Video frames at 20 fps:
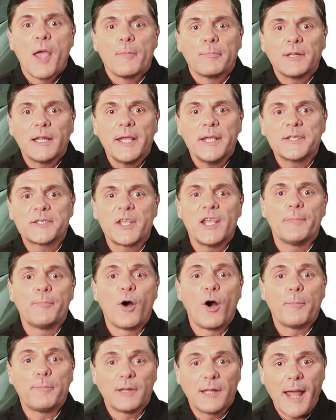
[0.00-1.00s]
Please keep
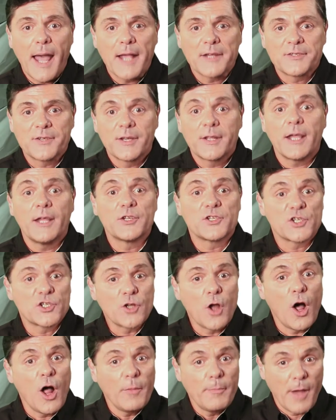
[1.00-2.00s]
all plastic
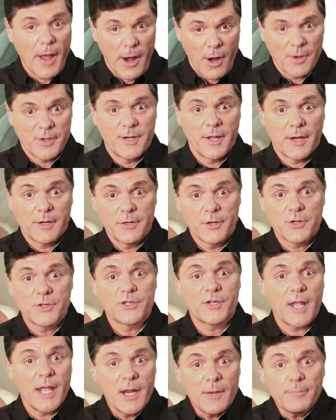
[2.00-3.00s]
installed by our
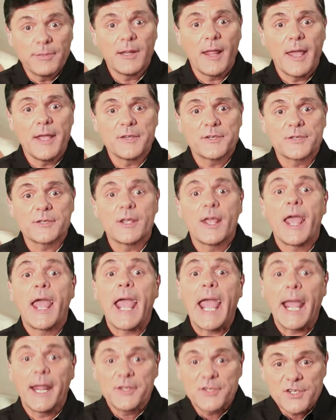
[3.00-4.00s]
technicians in place
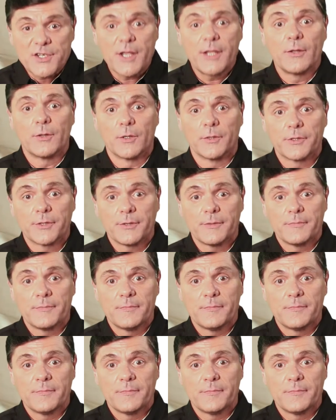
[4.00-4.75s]
and sealed.